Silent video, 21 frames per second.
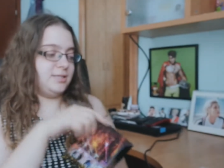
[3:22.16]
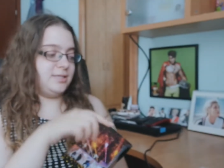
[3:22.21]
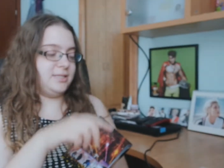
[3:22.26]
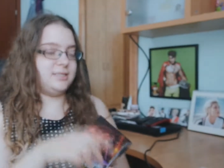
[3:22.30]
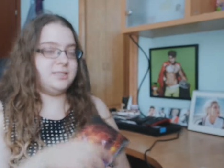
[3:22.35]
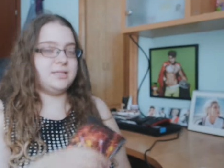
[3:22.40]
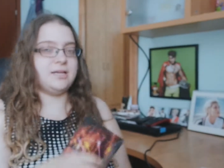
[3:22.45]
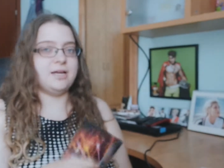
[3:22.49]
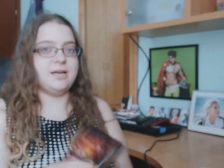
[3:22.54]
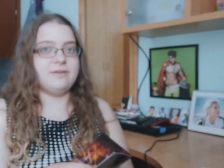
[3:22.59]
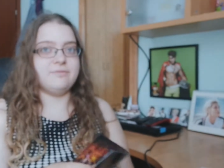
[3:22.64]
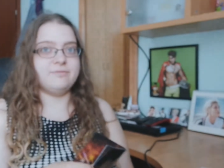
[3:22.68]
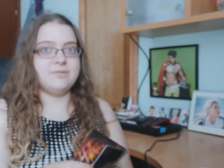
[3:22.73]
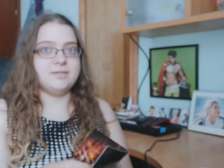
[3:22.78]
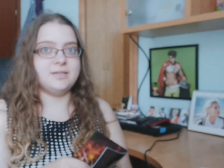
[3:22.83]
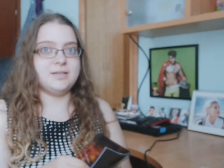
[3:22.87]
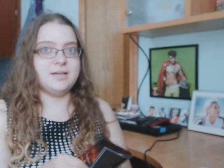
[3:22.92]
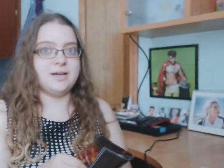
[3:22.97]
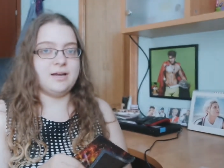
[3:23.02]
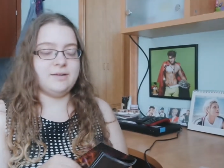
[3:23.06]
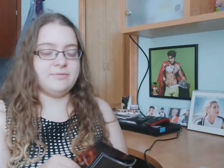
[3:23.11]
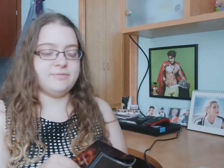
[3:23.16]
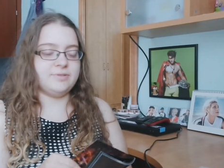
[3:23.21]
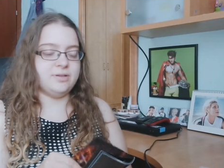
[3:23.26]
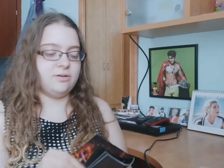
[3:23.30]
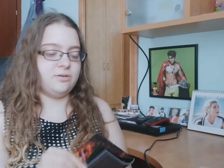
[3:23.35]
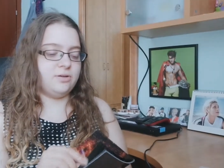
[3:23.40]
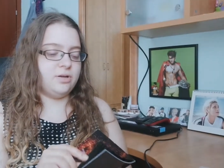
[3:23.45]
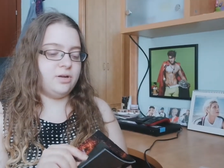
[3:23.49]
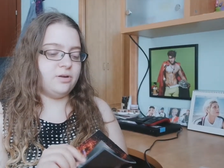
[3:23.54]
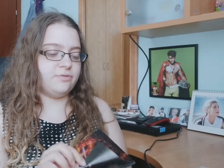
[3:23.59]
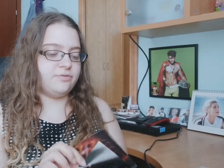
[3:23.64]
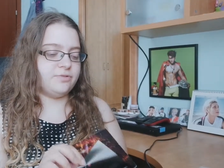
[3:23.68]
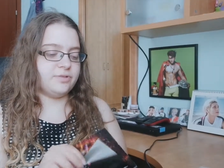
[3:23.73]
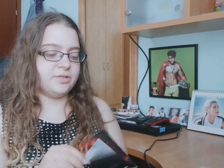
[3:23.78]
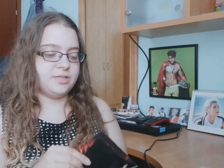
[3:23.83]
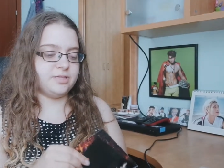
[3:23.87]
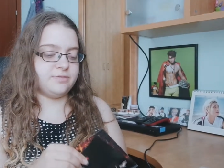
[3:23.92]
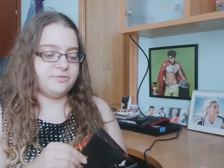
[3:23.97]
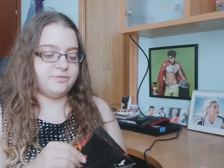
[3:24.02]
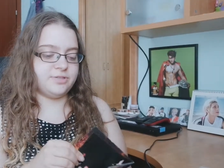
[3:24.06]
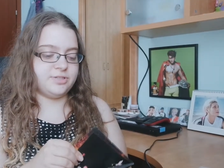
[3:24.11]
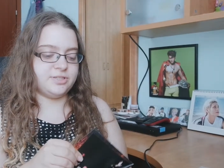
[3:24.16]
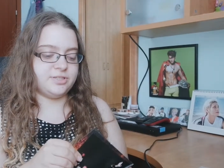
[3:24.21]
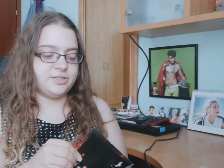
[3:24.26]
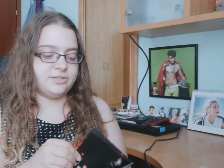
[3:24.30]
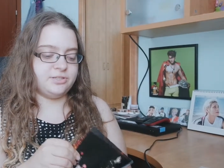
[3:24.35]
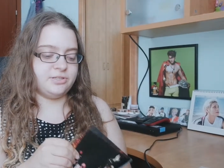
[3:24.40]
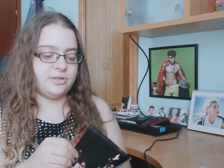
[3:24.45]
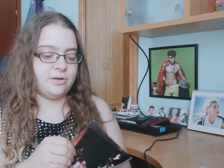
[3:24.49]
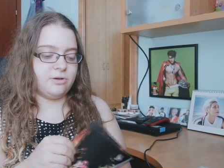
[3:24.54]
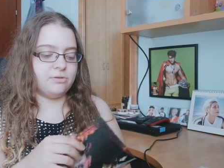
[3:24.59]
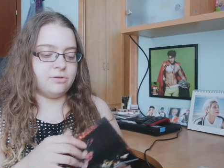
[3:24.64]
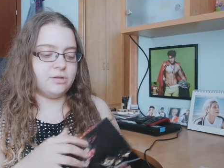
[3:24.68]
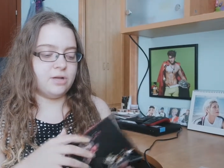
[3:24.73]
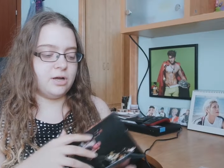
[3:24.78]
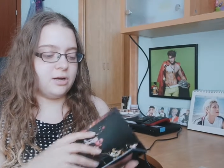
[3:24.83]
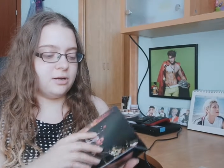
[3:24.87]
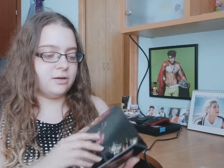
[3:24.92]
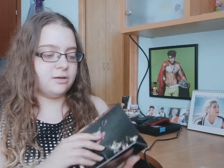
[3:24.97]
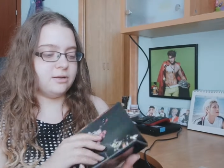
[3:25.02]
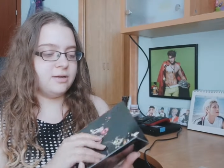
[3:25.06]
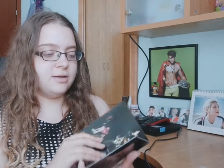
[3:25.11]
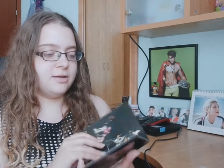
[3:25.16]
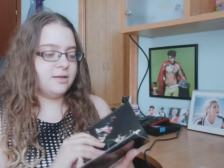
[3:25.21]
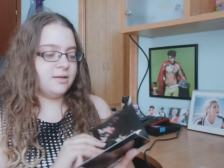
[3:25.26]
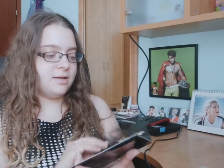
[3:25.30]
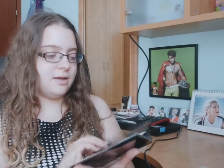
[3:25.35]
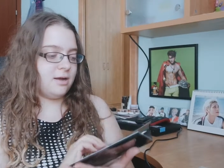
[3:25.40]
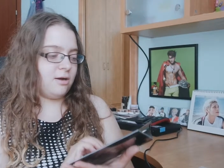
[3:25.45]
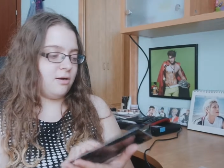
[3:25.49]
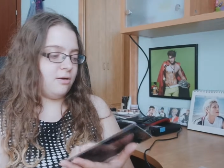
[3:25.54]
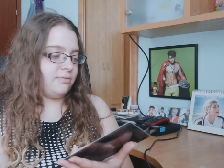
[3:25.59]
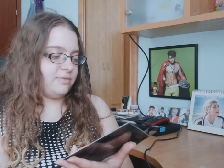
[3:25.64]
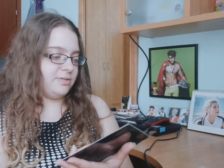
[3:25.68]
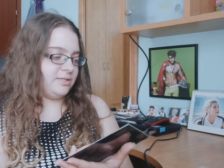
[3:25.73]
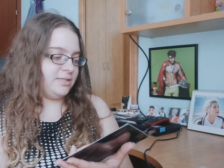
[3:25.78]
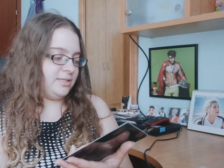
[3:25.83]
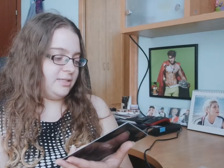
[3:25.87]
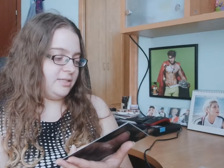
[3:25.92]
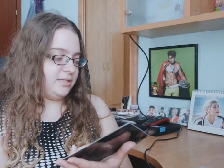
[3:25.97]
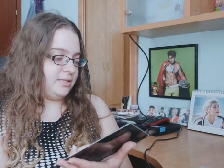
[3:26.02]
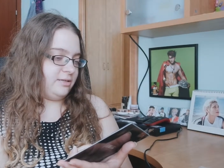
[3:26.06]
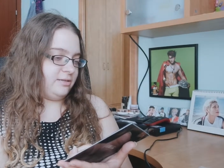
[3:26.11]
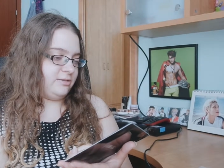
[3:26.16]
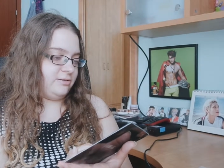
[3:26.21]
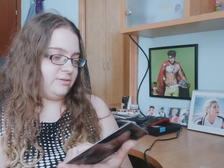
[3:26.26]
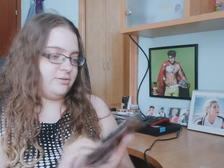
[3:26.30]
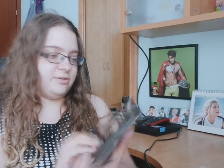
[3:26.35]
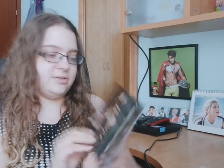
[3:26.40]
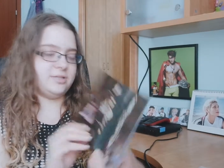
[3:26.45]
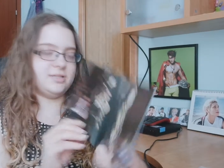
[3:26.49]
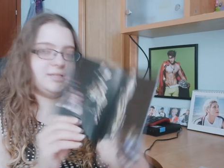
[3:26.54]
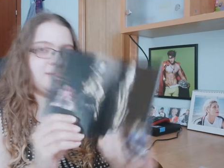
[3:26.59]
and this I have the I have the audio for this for so long. I'm always listening to